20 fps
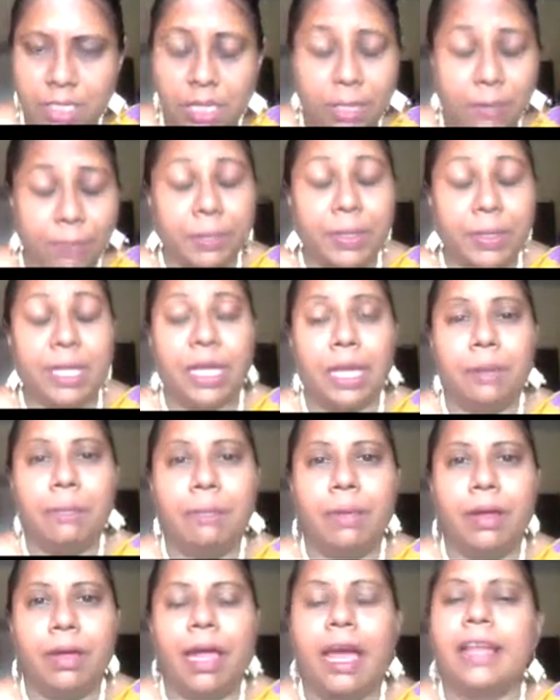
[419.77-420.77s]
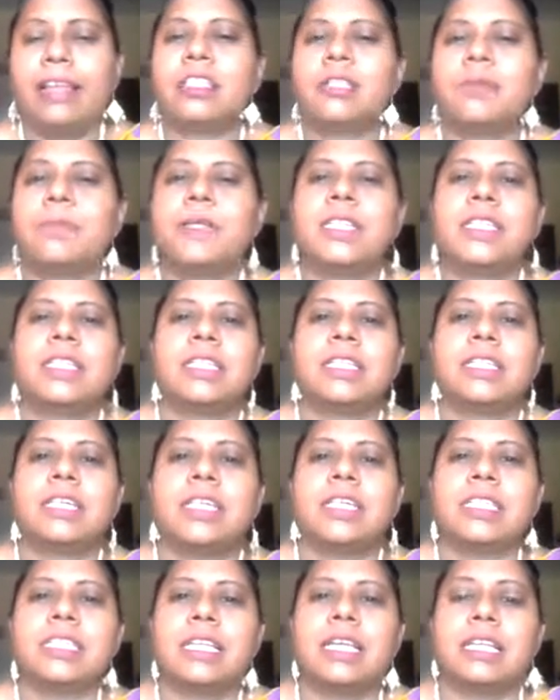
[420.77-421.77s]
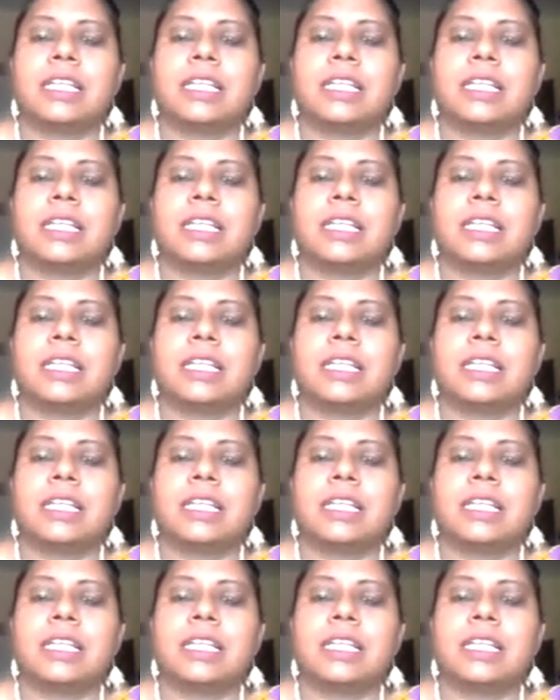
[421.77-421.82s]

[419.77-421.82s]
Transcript: The PM and his ministers